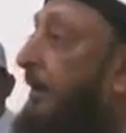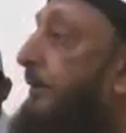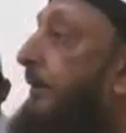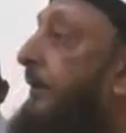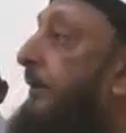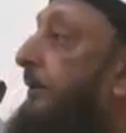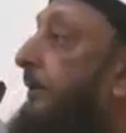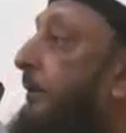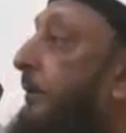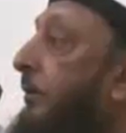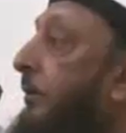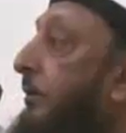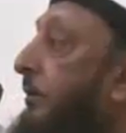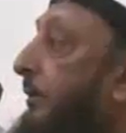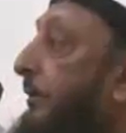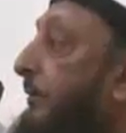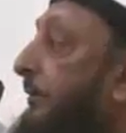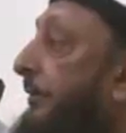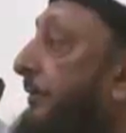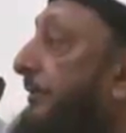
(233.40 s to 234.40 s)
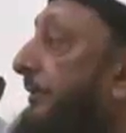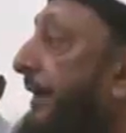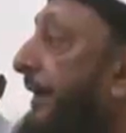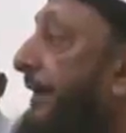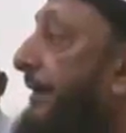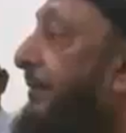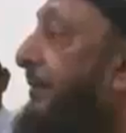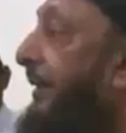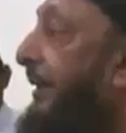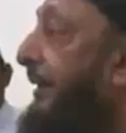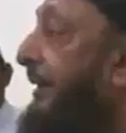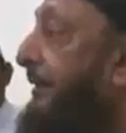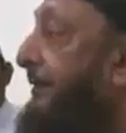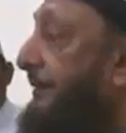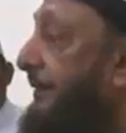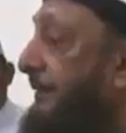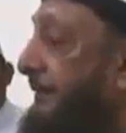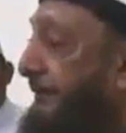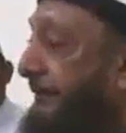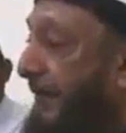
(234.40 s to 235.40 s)
And these are known as the 10
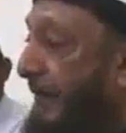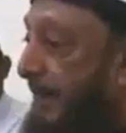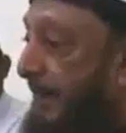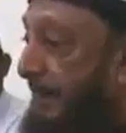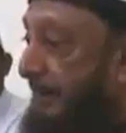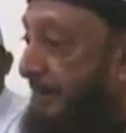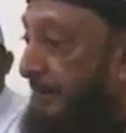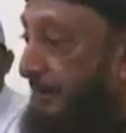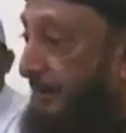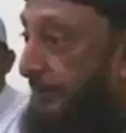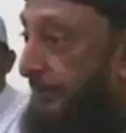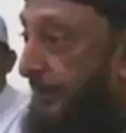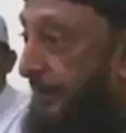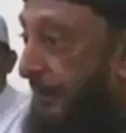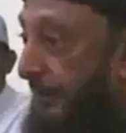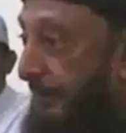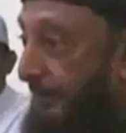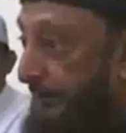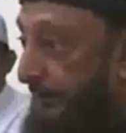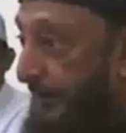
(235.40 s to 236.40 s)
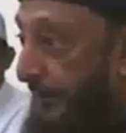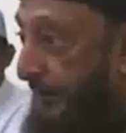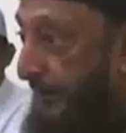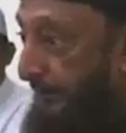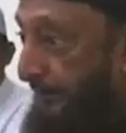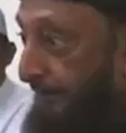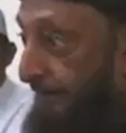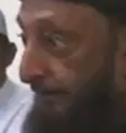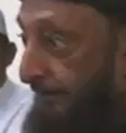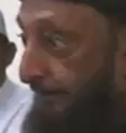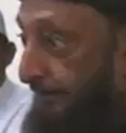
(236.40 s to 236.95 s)
major signs of the last day.